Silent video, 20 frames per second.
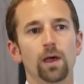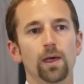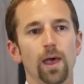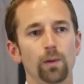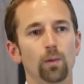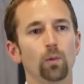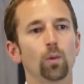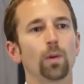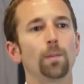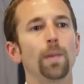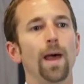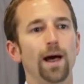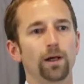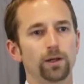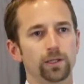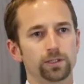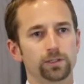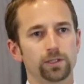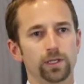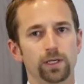and we're
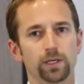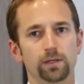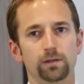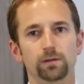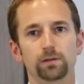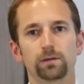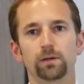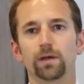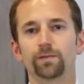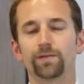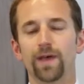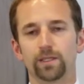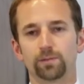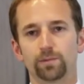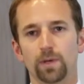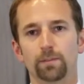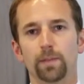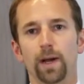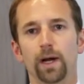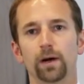balancing
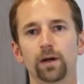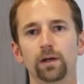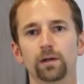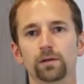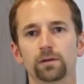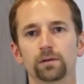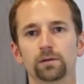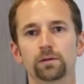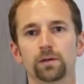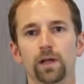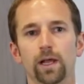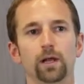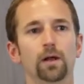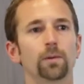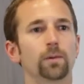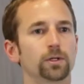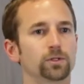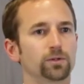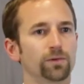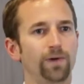investment merit and
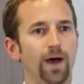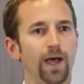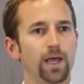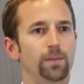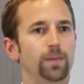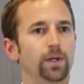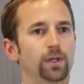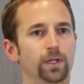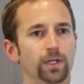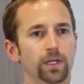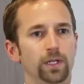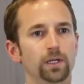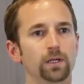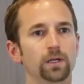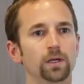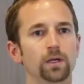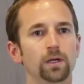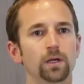commercial viability.